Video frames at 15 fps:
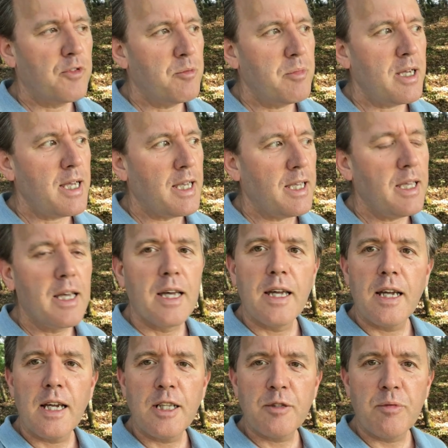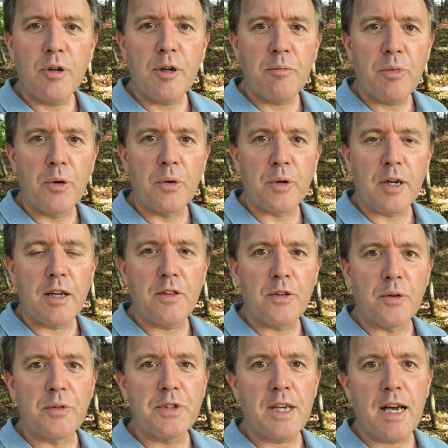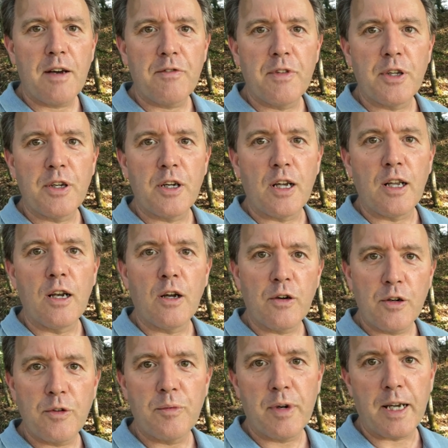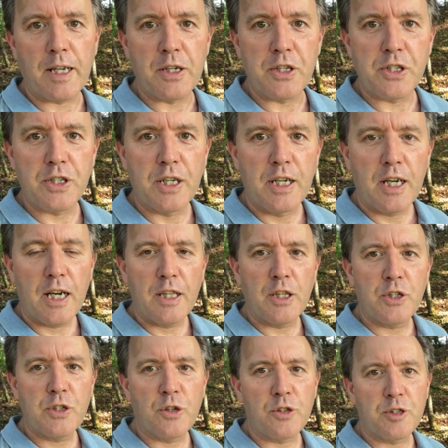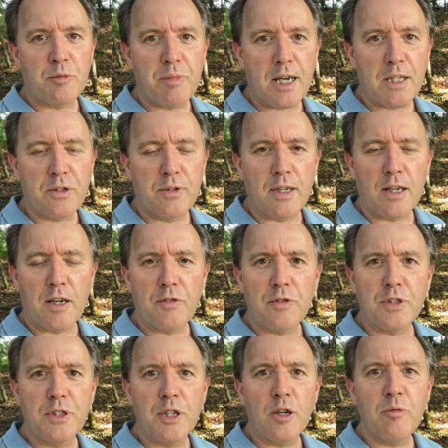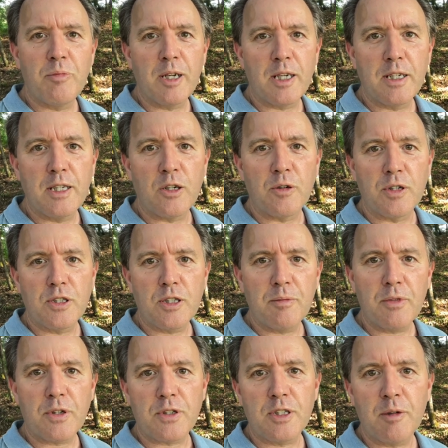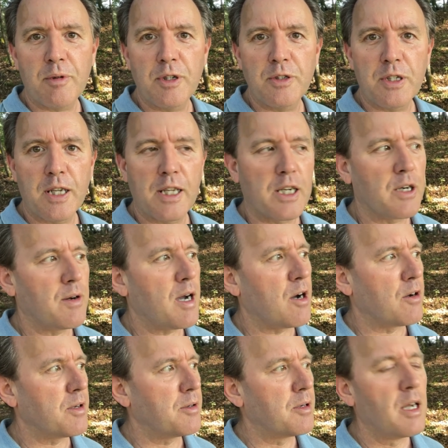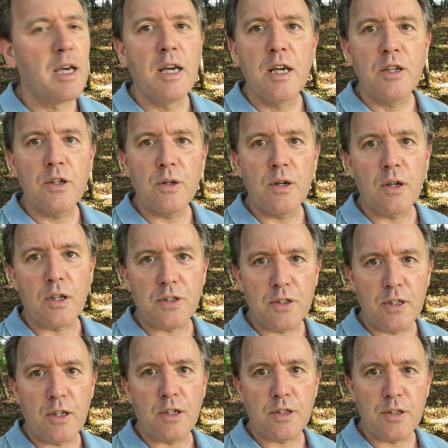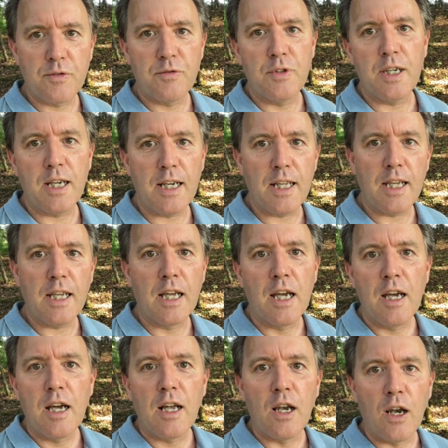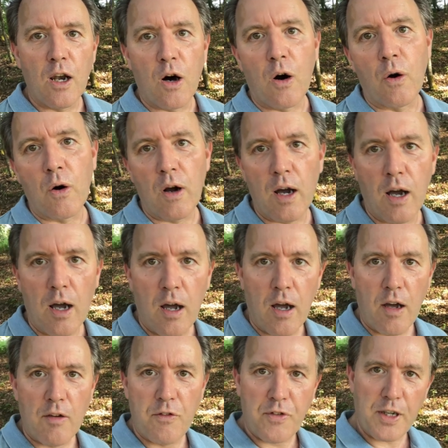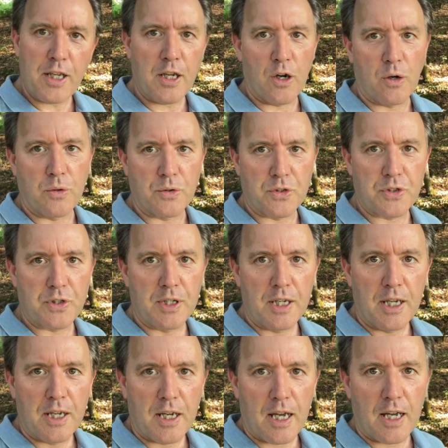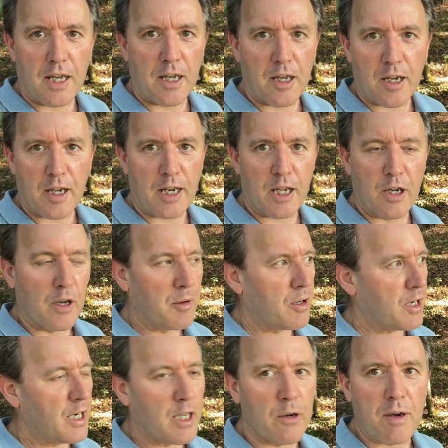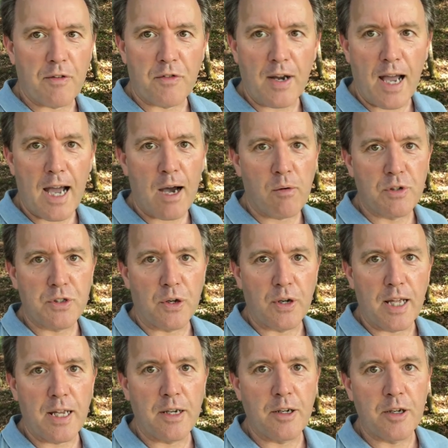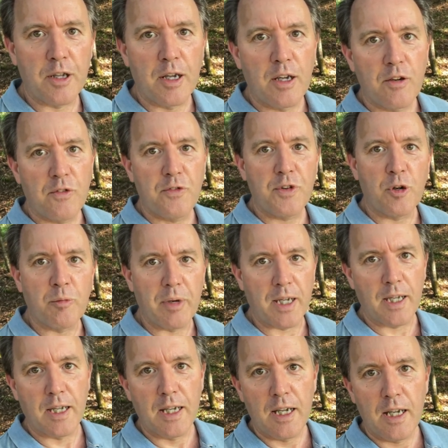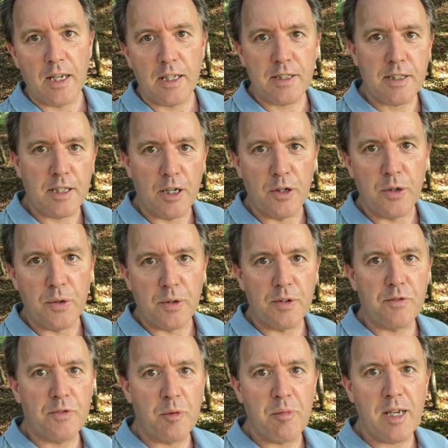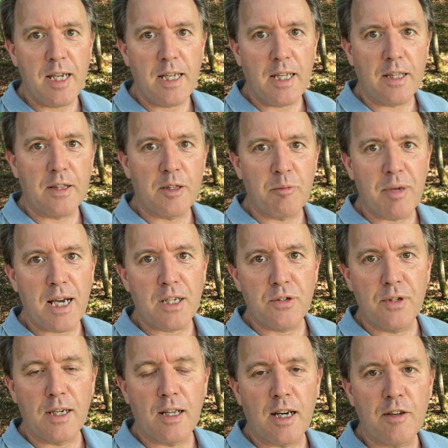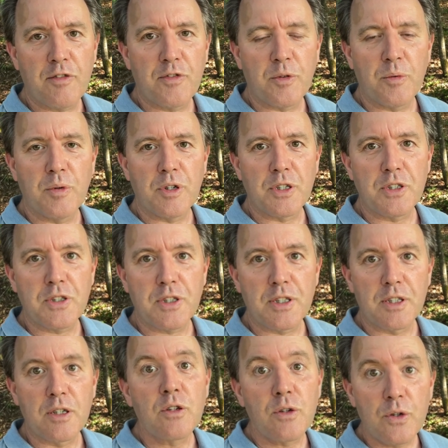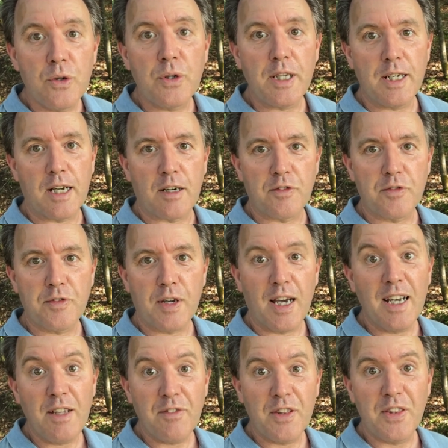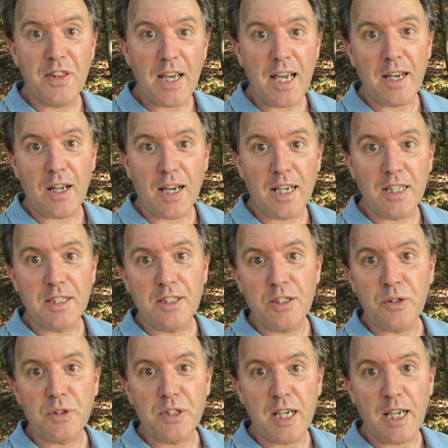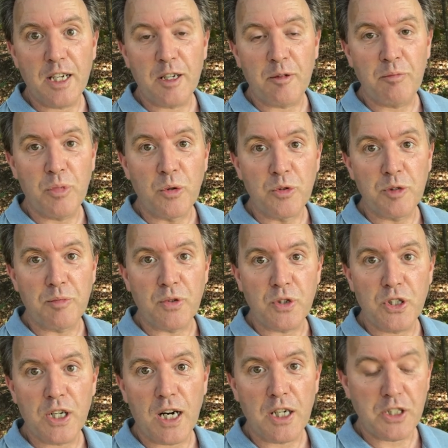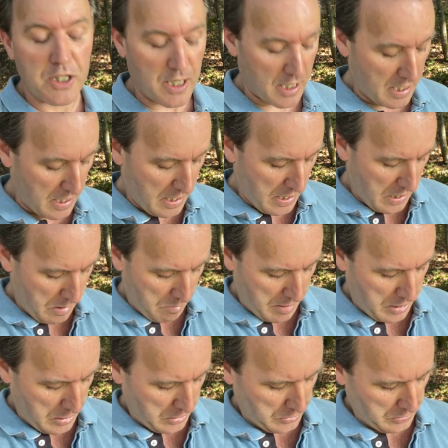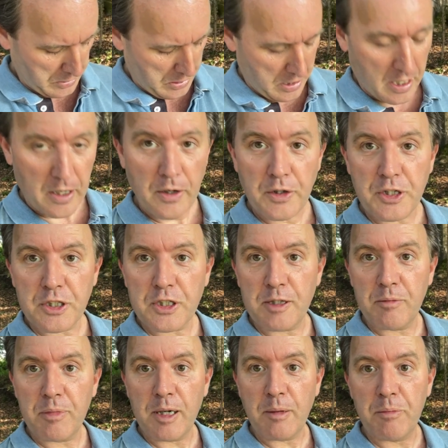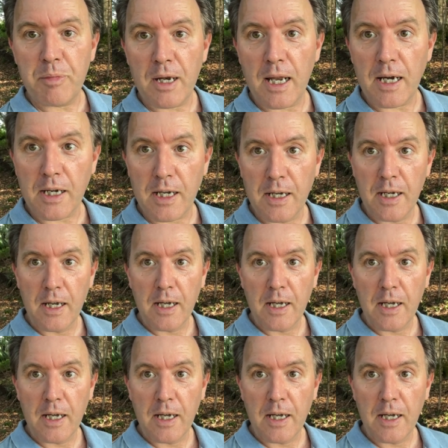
for me, it's more important, I thought, to have the longer range, and the shorter battery life was no big deal, because I'm not someone who's going to go out and do lots and lots of really long videos. I'm not going to go out for hours on end filming. So for me, the battery life was good enough. And even then, I can still take a portable charger, because you just simply plug